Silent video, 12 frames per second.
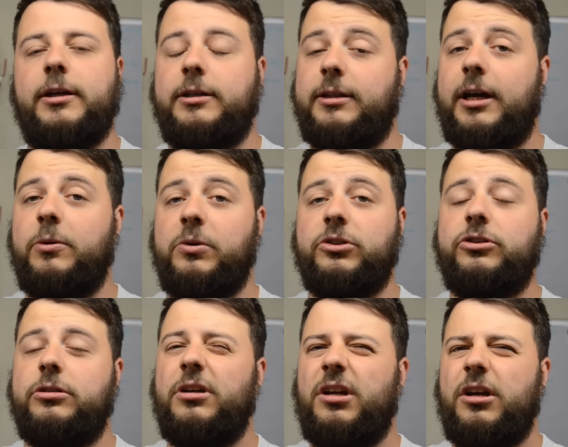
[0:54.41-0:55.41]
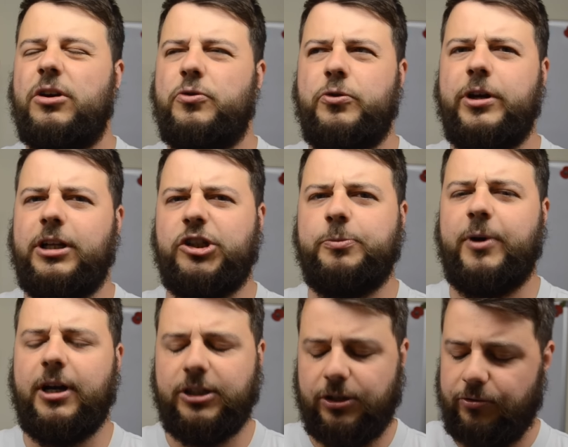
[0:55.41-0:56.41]
and that was really
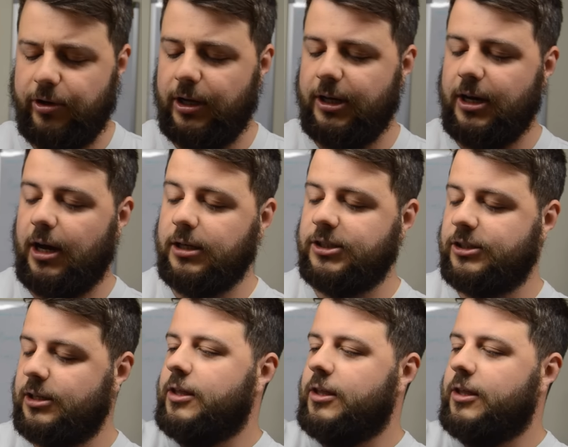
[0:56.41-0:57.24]
spicy, really nice.